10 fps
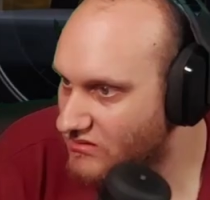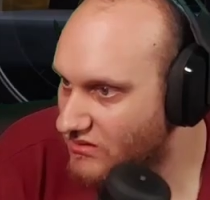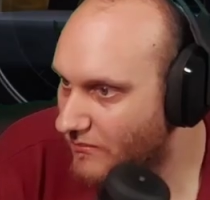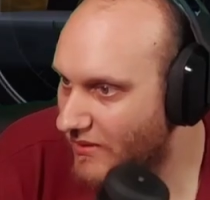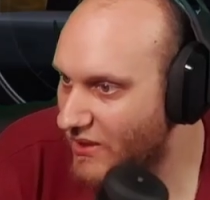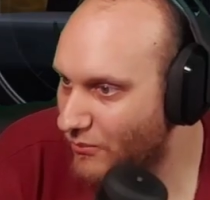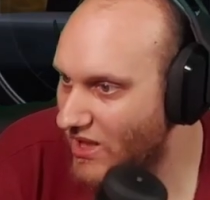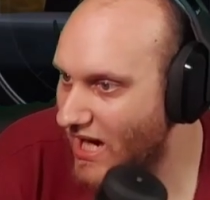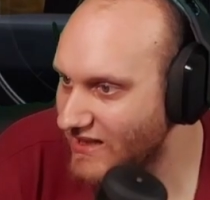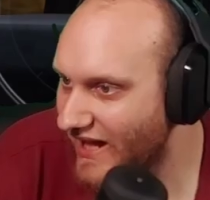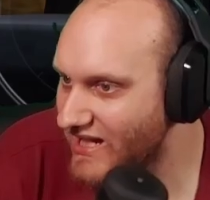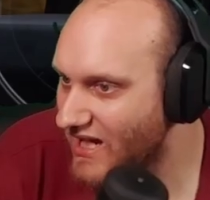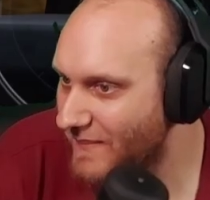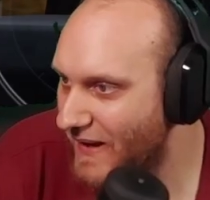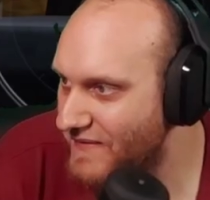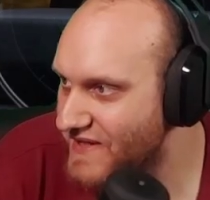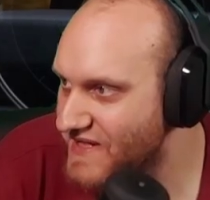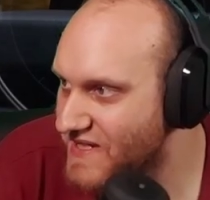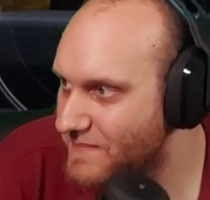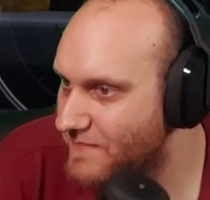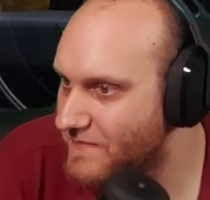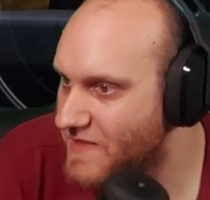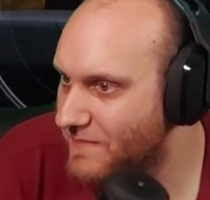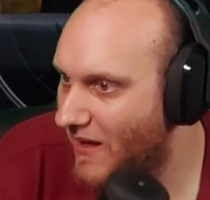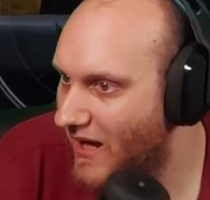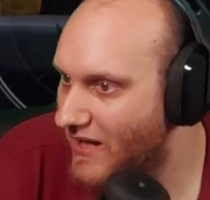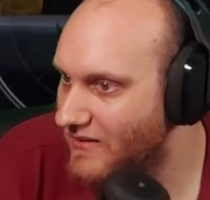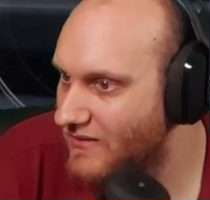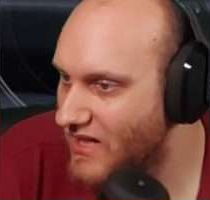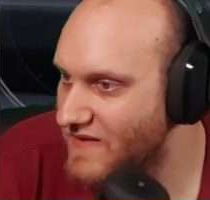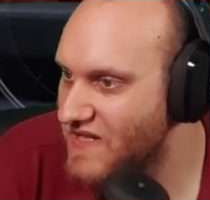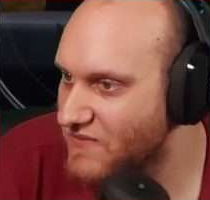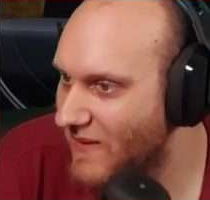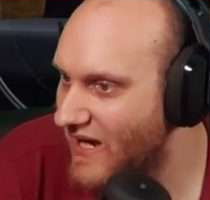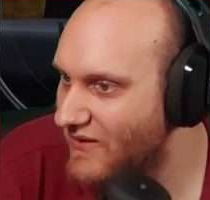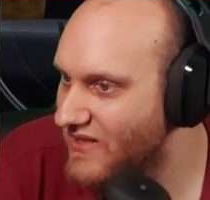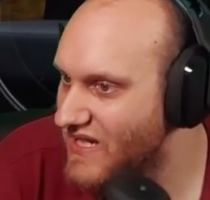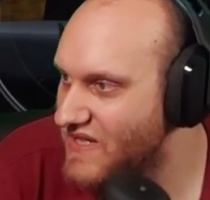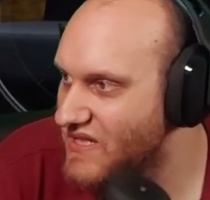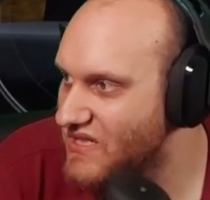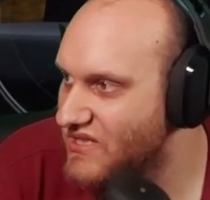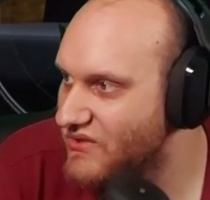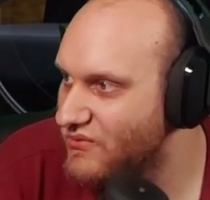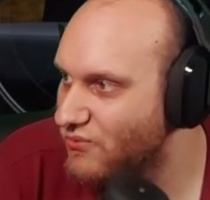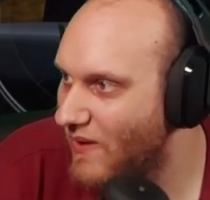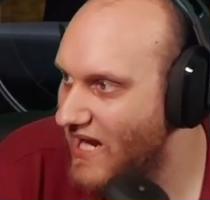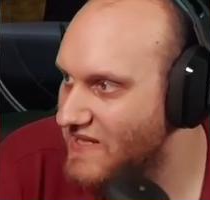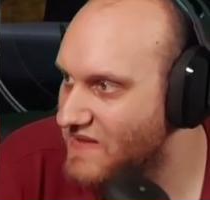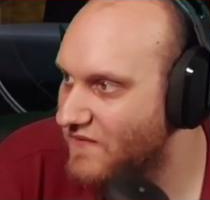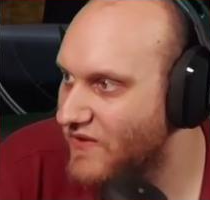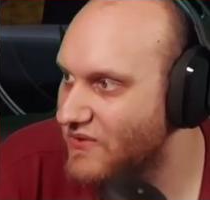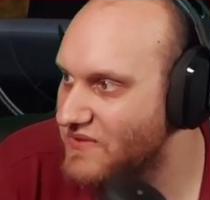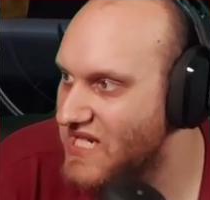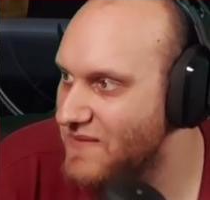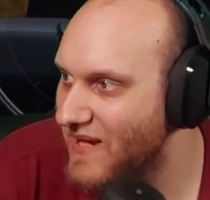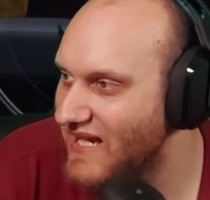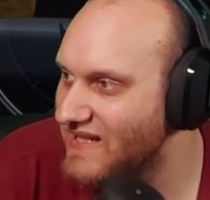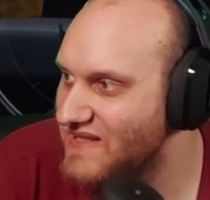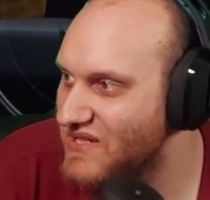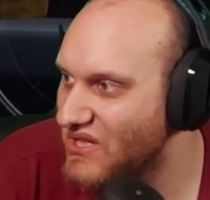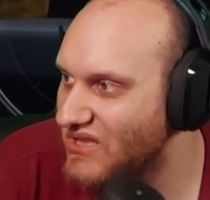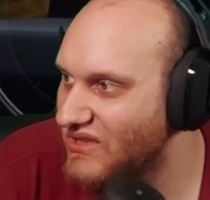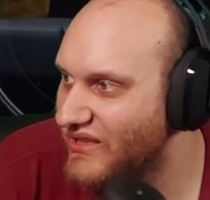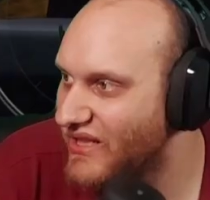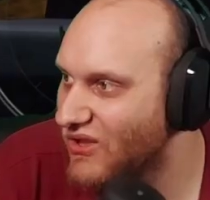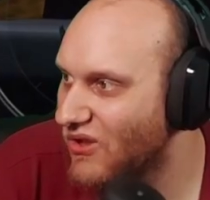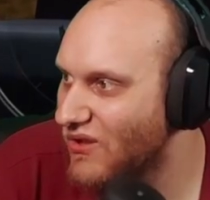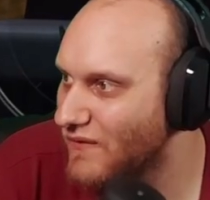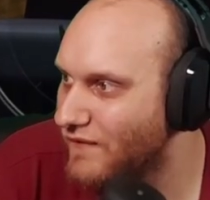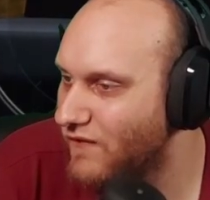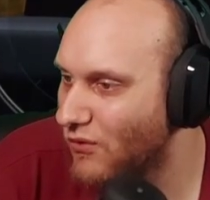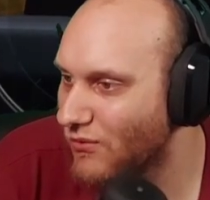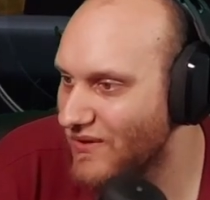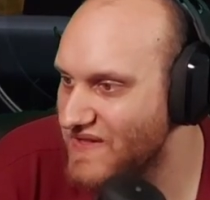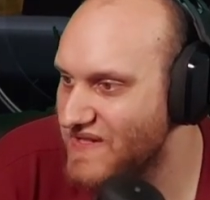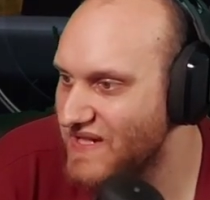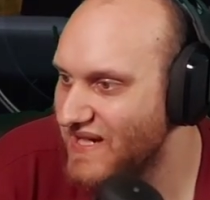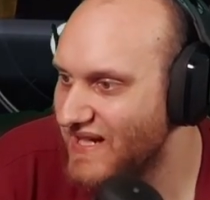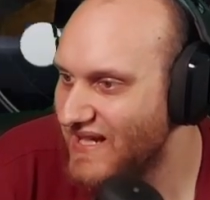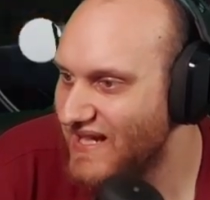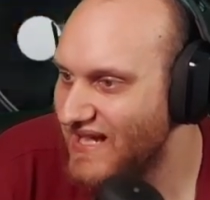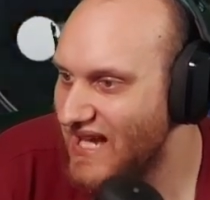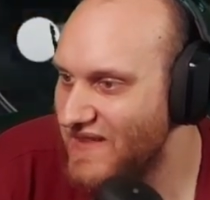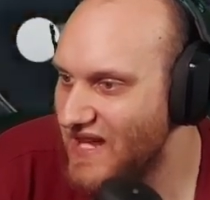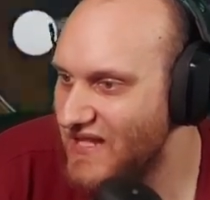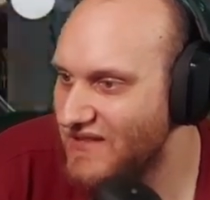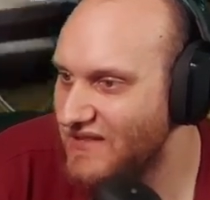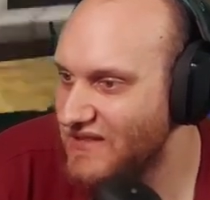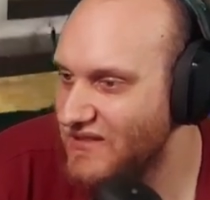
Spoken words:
But what I like about this spot and this round is you wait for your teammate to clear all of Forest, and then you